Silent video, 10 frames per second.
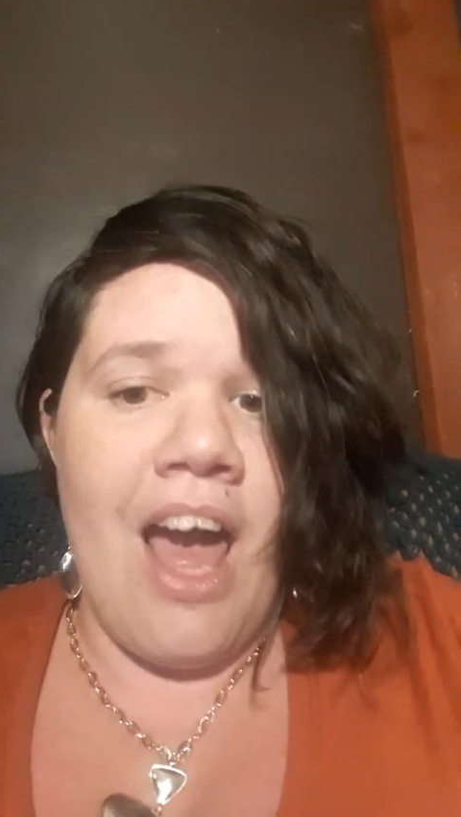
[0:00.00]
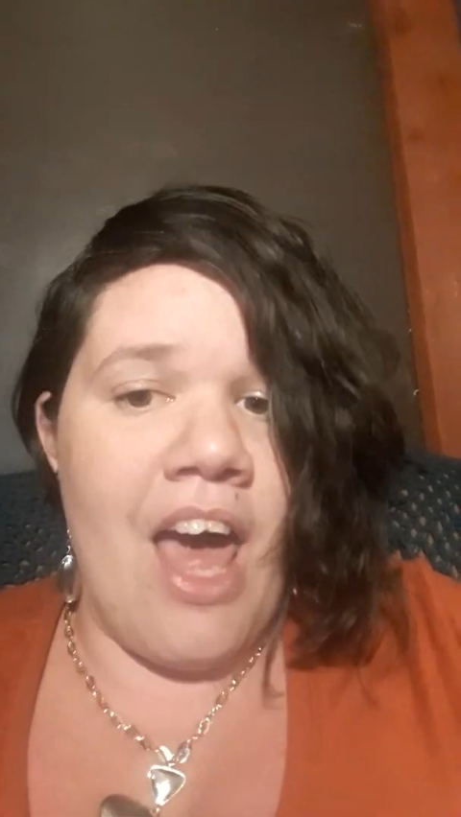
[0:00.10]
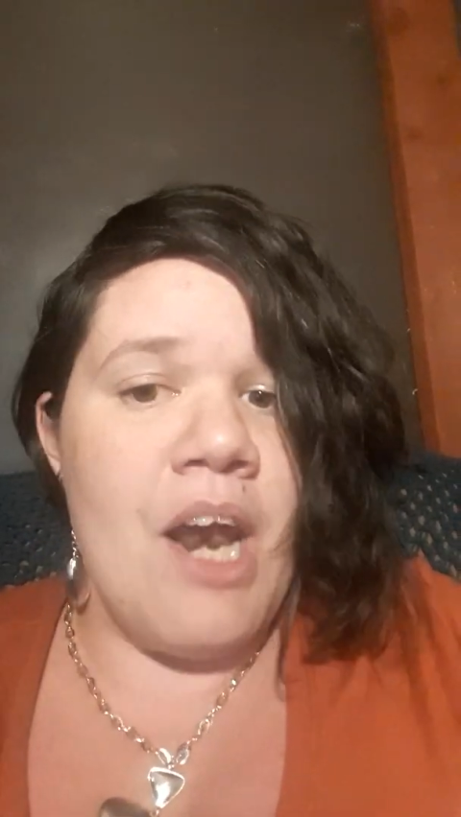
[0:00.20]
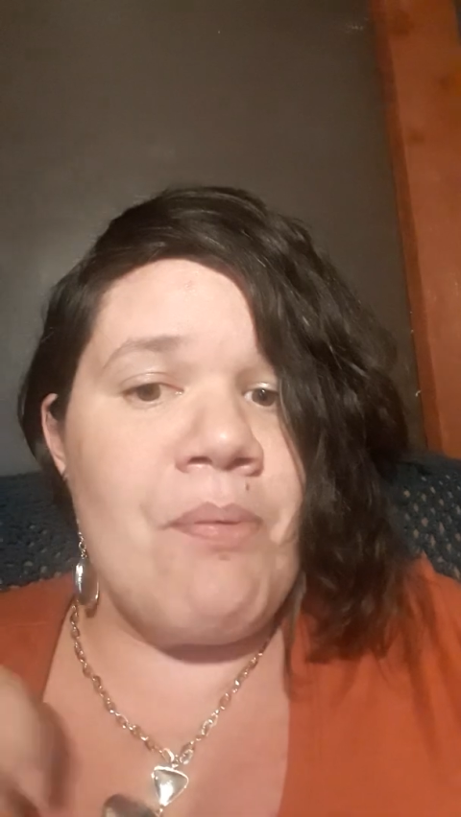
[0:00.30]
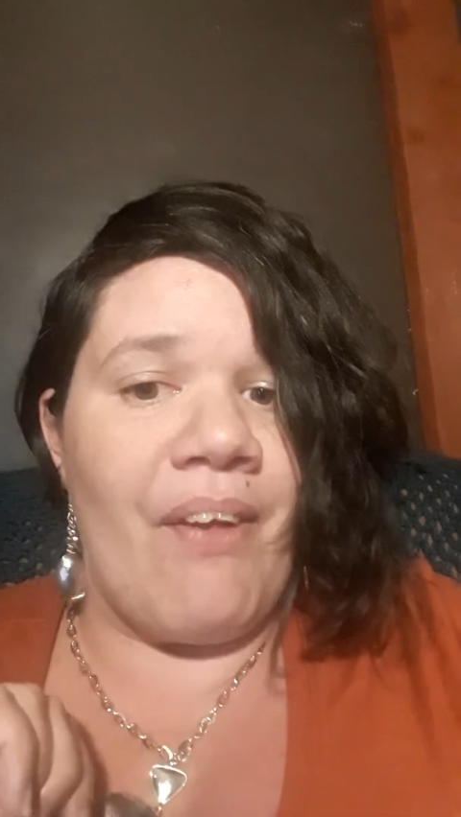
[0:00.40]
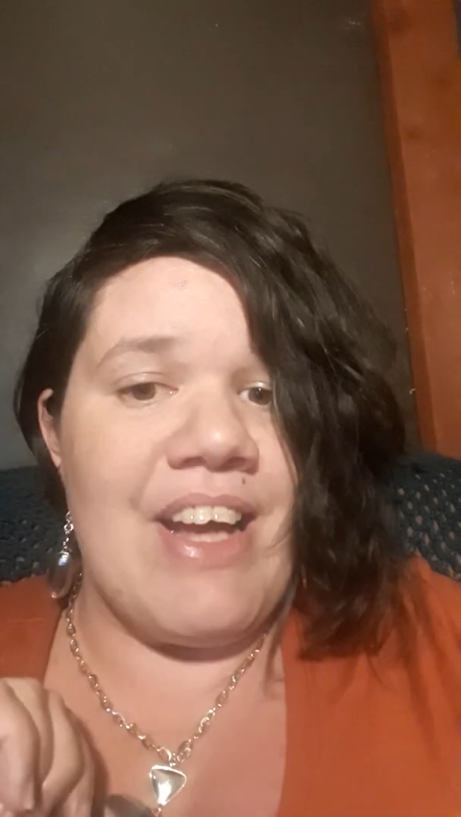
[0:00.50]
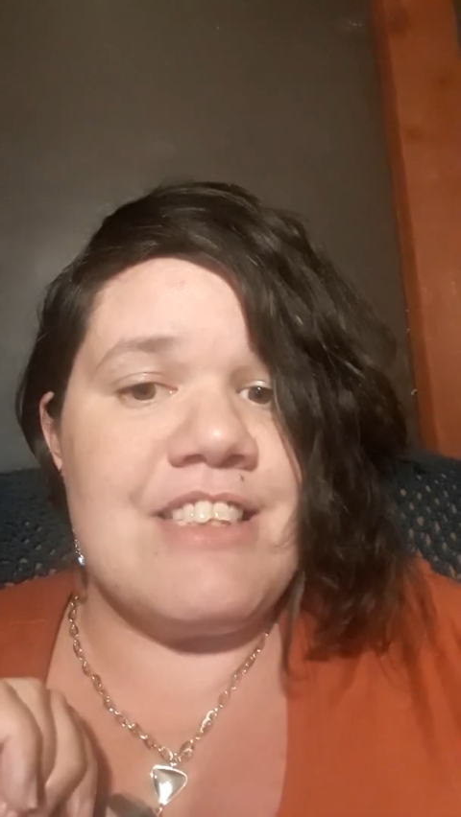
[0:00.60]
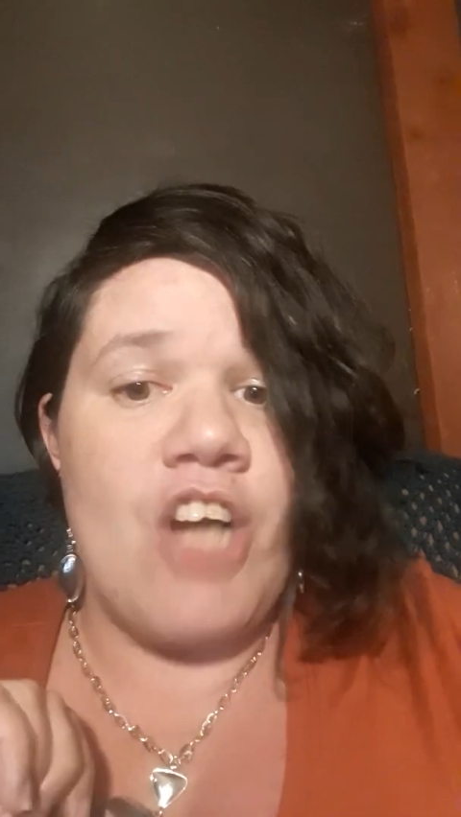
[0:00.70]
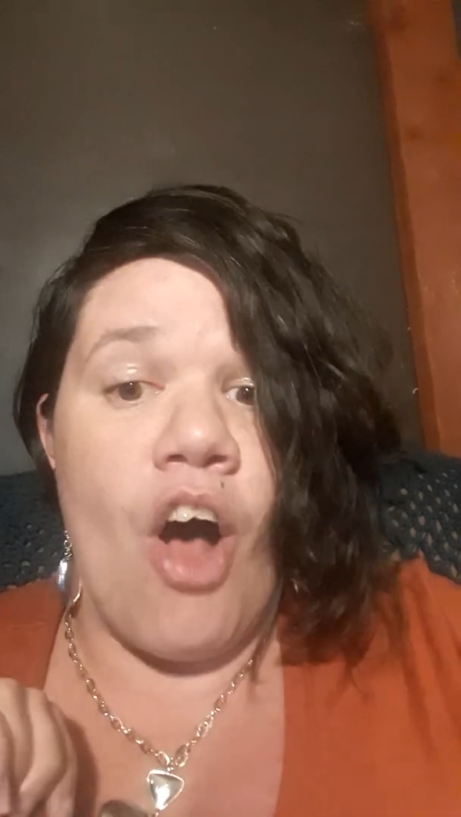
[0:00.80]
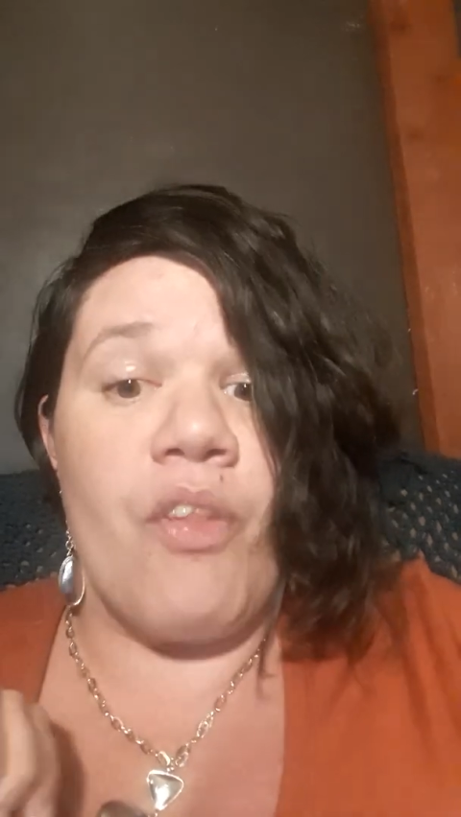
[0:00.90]
in a
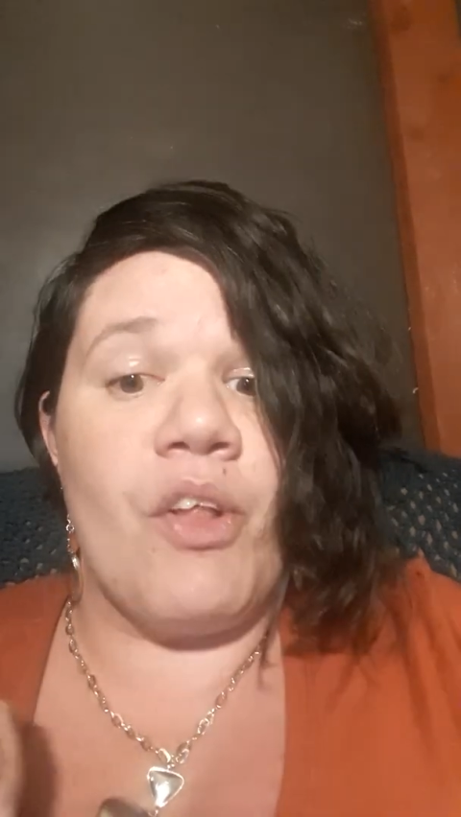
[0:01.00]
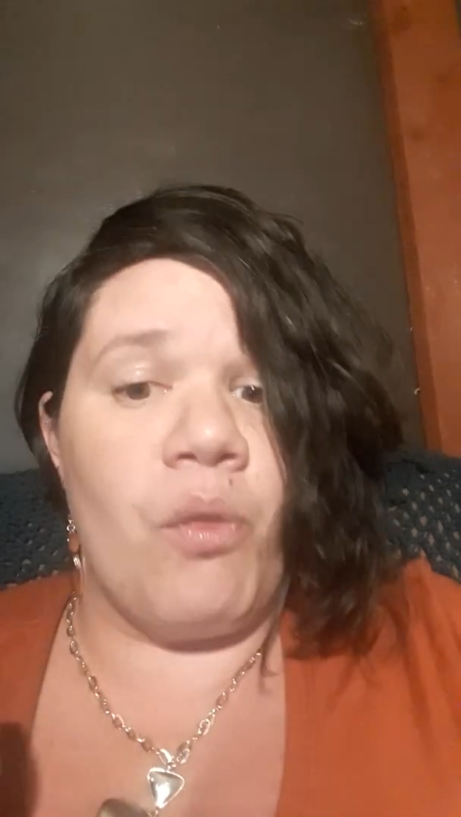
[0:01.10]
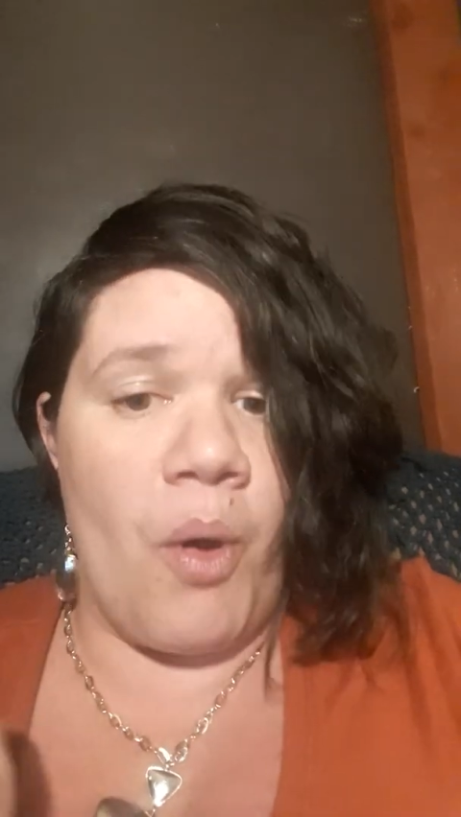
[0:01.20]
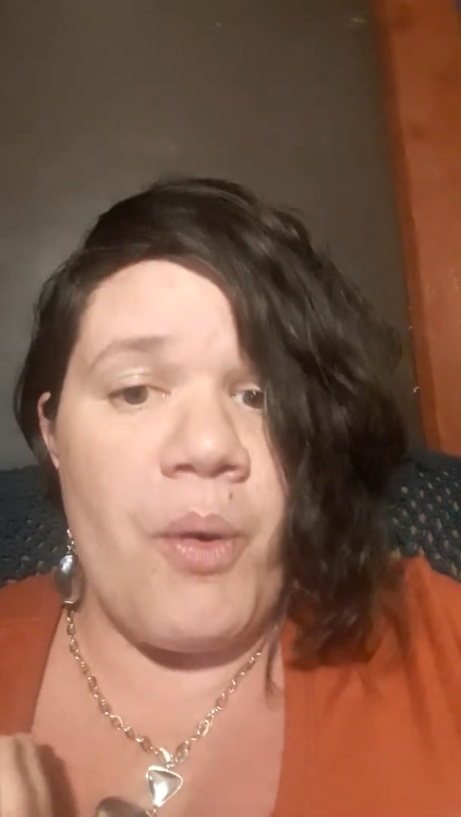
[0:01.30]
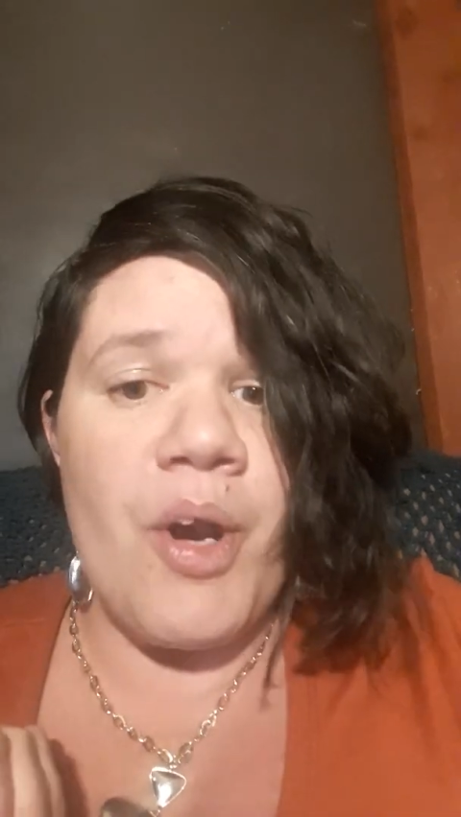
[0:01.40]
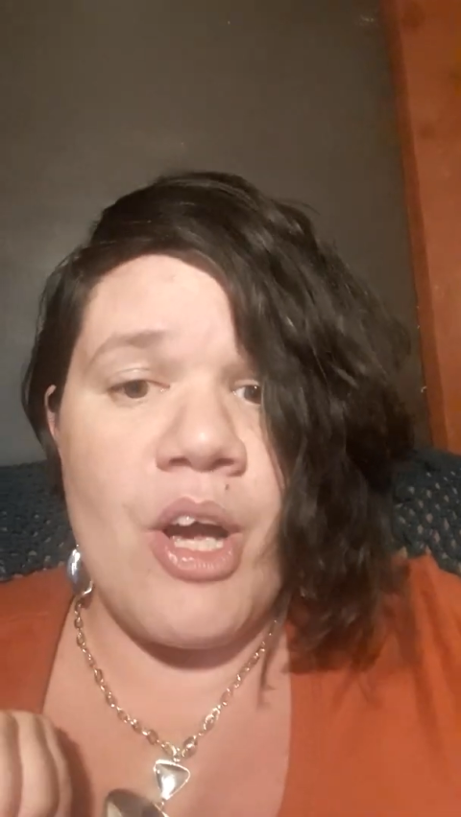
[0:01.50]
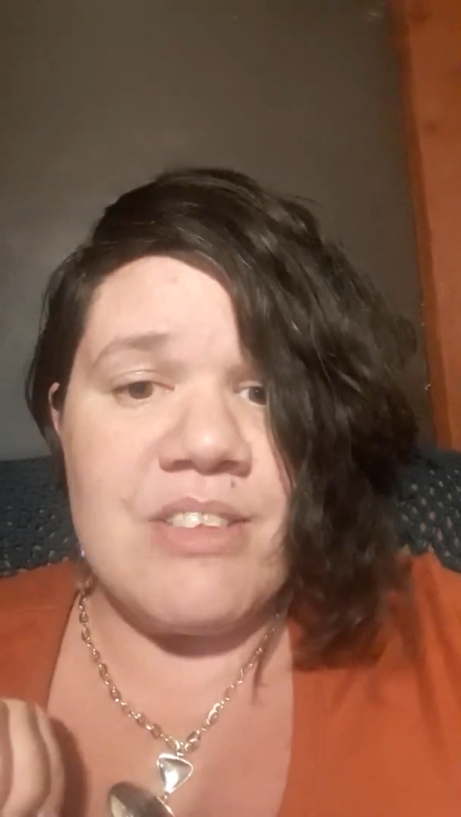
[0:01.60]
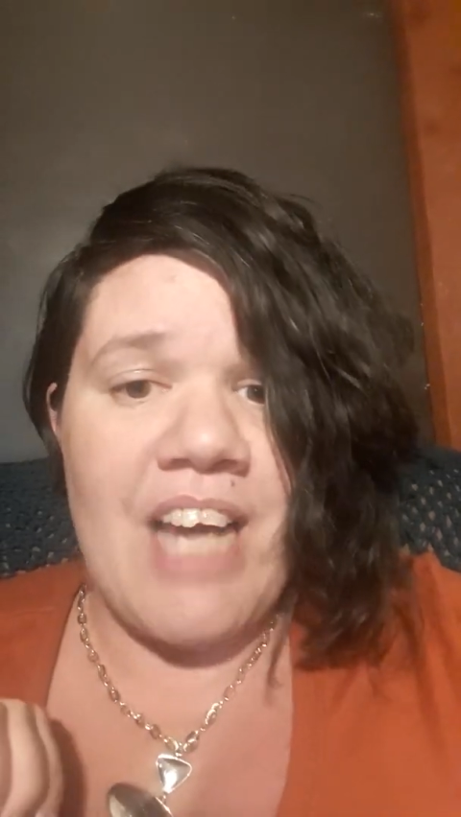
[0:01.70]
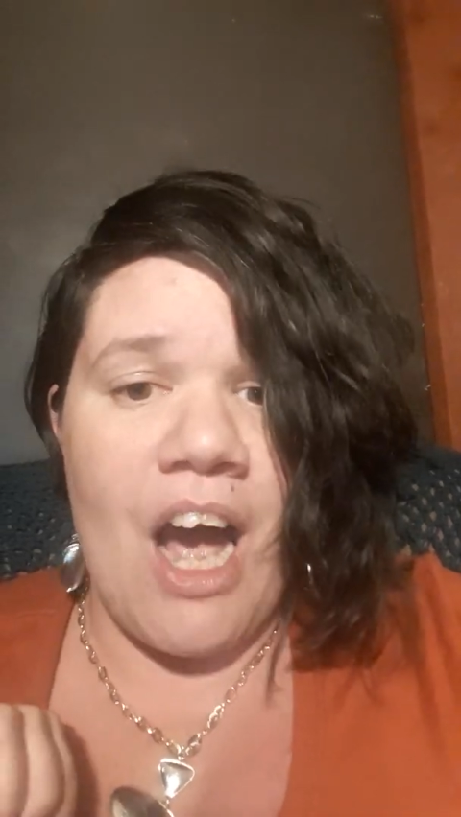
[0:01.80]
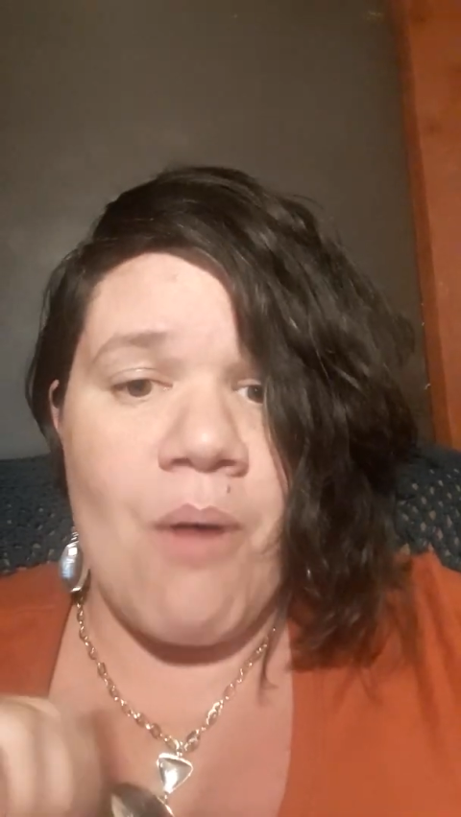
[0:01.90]
place called the Logan
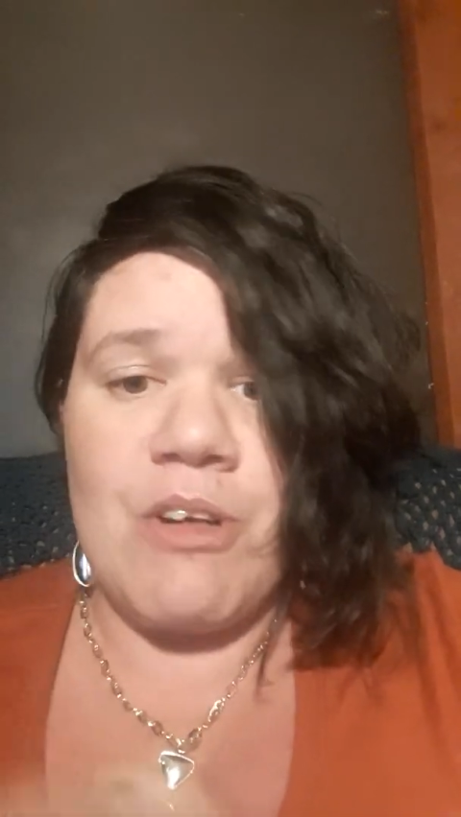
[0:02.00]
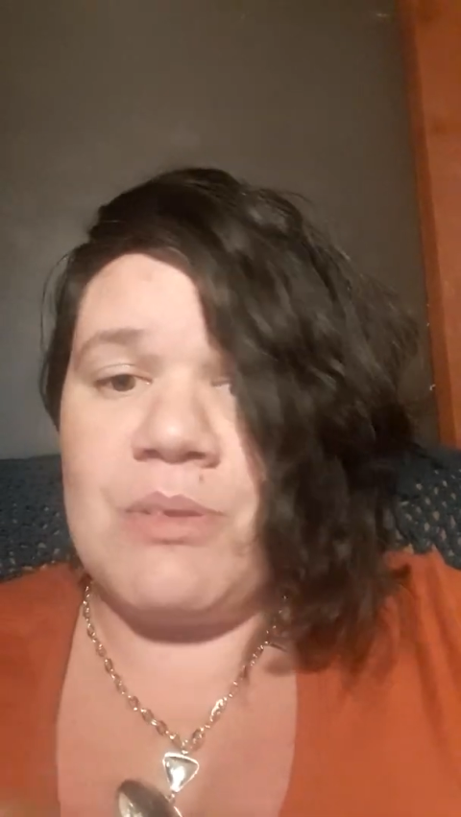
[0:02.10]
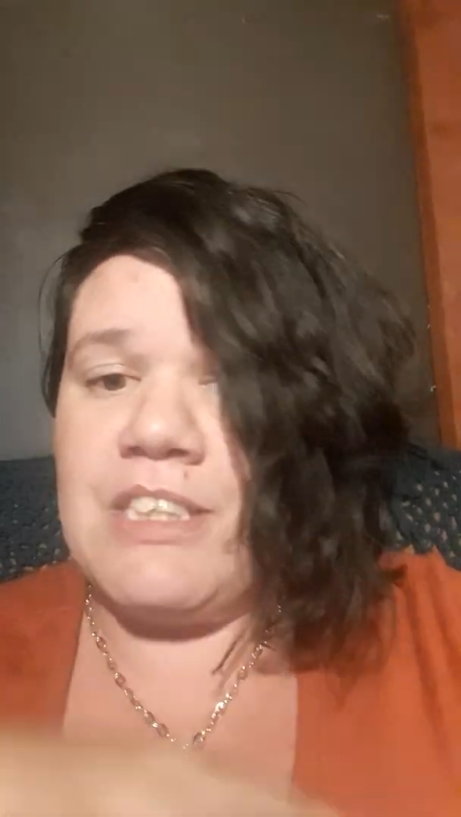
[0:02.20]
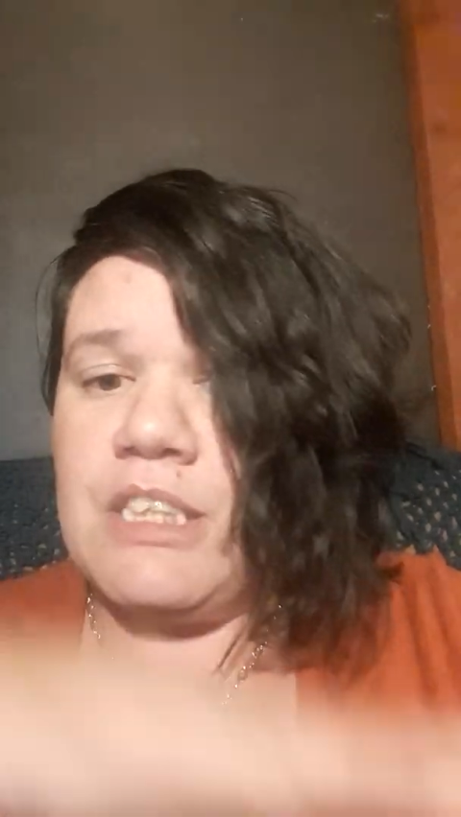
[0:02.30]
Hotel, which was